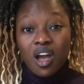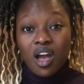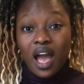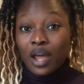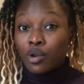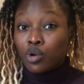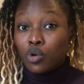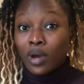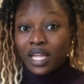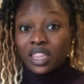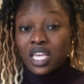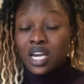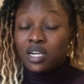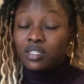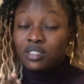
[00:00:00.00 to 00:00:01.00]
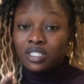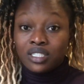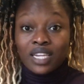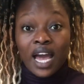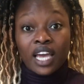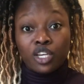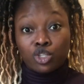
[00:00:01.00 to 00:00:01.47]
I don't know, I think
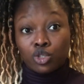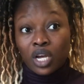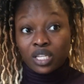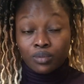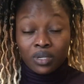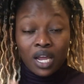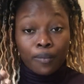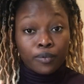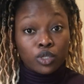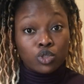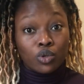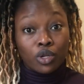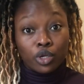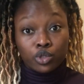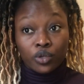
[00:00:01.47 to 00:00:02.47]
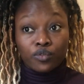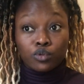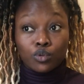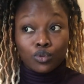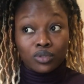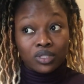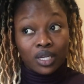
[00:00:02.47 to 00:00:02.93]
that issue has been happening to a lot of
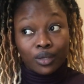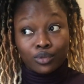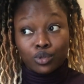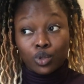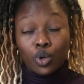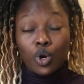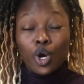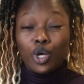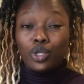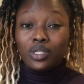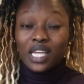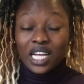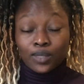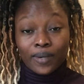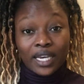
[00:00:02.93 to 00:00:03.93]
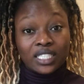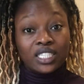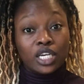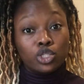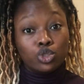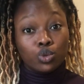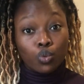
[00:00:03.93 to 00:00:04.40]
schools now. So that's why I
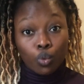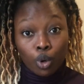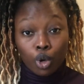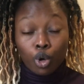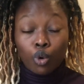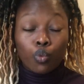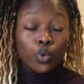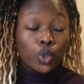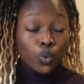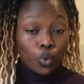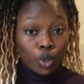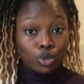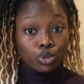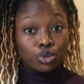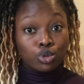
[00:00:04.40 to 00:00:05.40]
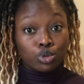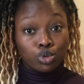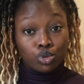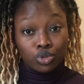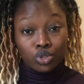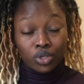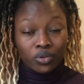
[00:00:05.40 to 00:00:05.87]
said you want to
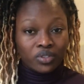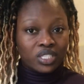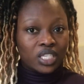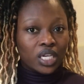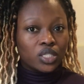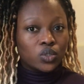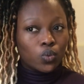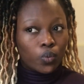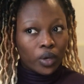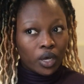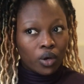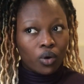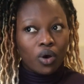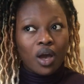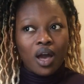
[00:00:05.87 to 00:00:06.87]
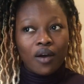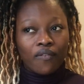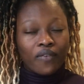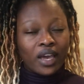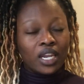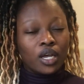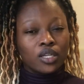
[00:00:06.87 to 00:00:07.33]
do your research well,
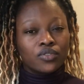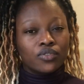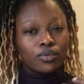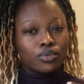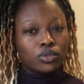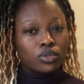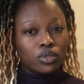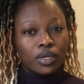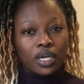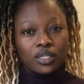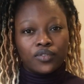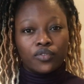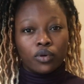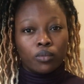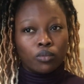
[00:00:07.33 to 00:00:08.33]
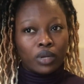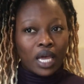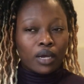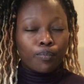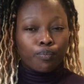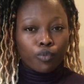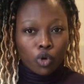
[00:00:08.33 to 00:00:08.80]
find out from students, from
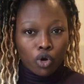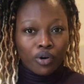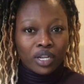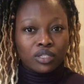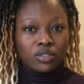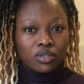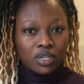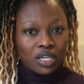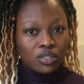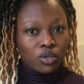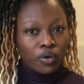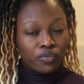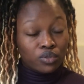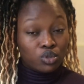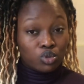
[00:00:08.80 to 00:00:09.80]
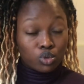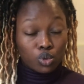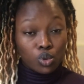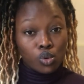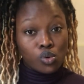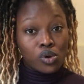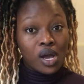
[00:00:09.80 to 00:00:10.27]
like current students of the
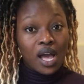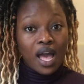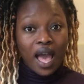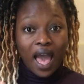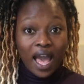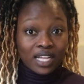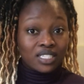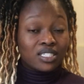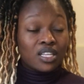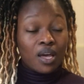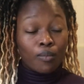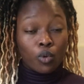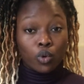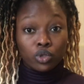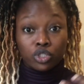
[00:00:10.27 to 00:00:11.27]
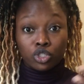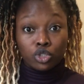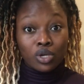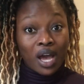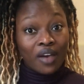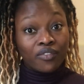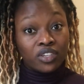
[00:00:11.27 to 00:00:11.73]
school, ask them, oh, did you
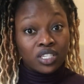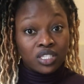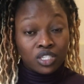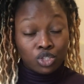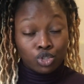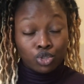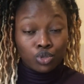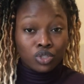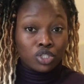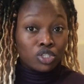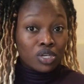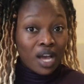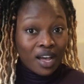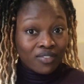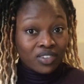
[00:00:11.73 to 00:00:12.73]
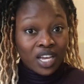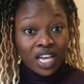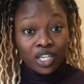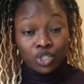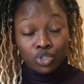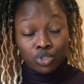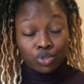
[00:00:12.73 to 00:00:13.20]
have this issue, did you have that
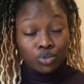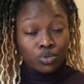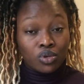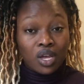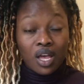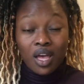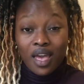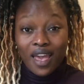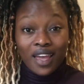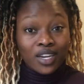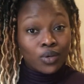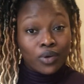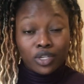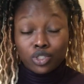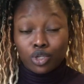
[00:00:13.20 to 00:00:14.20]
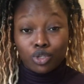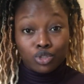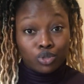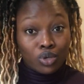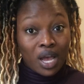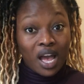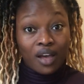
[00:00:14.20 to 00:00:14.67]
issue? Any questions you
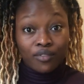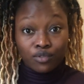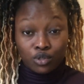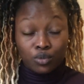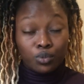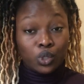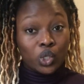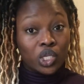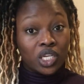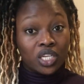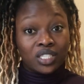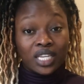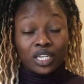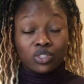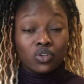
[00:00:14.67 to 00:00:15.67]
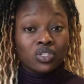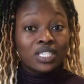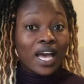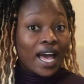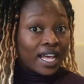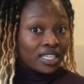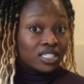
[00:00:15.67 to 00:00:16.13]
have, to be honest, like just
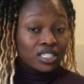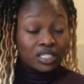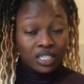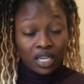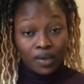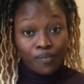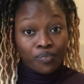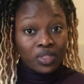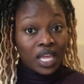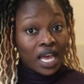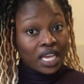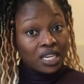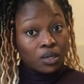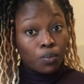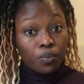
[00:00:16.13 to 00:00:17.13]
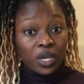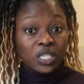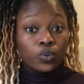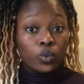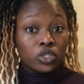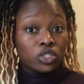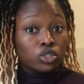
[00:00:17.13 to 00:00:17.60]
ask them. They are in the best
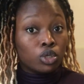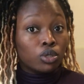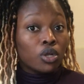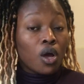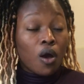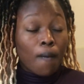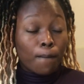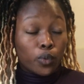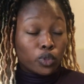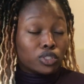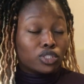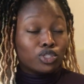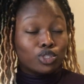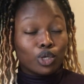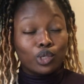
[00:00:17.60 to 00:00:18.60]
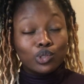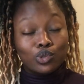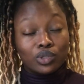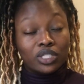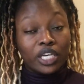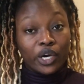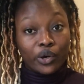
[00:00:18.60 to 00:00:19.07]
position to
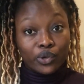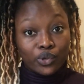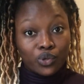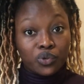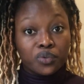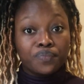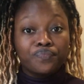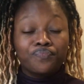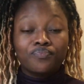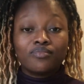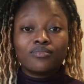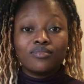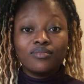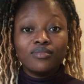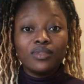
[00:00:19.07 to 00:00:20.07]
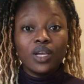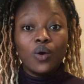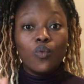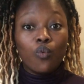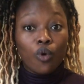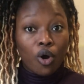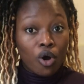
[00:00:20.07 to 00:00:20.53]
tell you
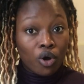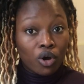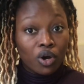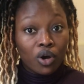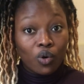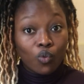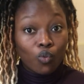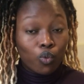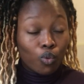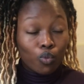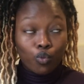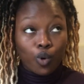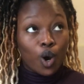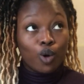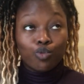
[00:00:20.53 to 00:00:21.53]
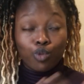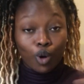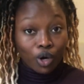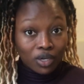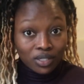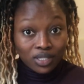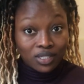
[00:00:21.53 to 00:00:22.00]
what
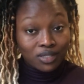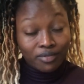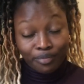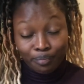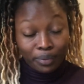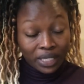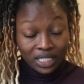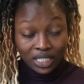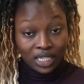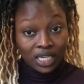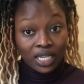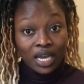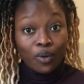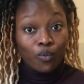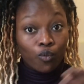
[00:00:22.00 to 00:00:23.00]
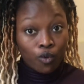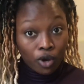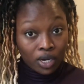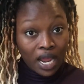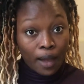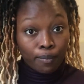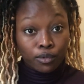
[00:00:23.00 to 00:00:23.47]
works, basically what
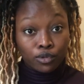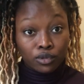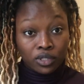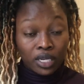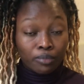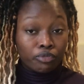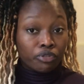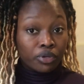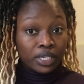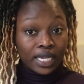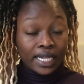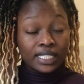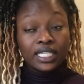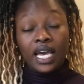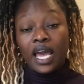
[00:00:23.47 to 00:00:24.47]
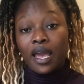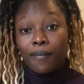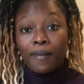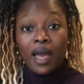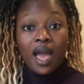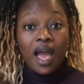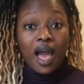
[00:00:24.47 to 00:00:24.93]
happened to them during their time,
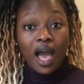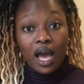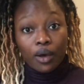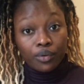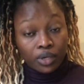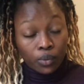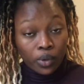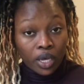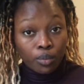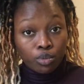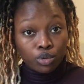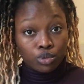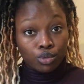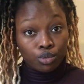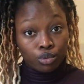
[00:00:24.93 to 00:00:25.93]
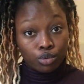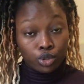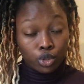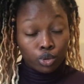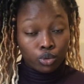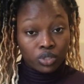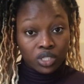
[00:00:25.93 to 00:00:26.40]
how they were able to, you
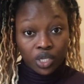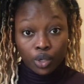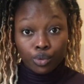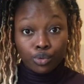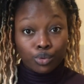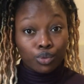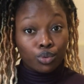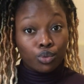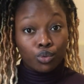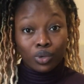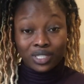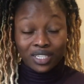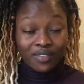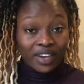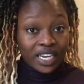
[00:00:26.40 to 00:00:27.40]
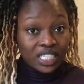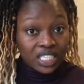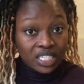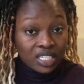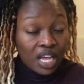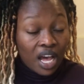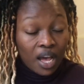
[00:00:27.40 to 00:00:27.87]
know, scale through whatever it is
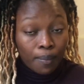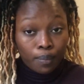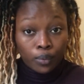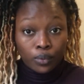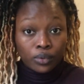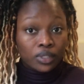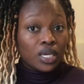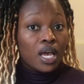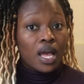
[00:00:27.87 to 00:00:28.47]
that happened.